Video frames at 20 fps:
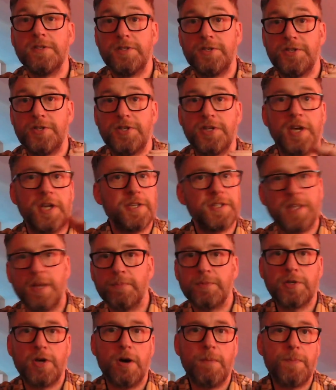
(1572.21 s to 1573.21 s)
Just up
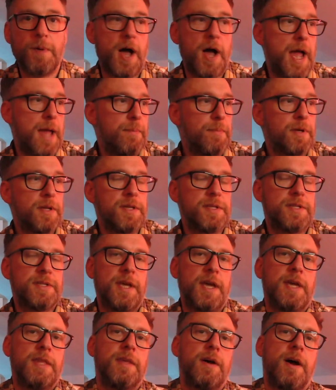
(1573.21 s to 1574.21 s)
top, I am going to
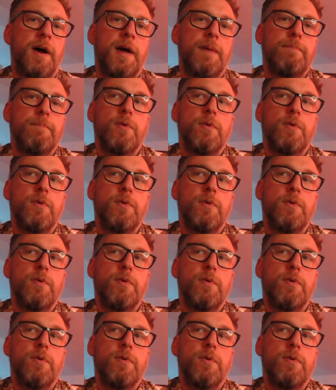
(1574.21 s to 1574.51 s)
say that I'm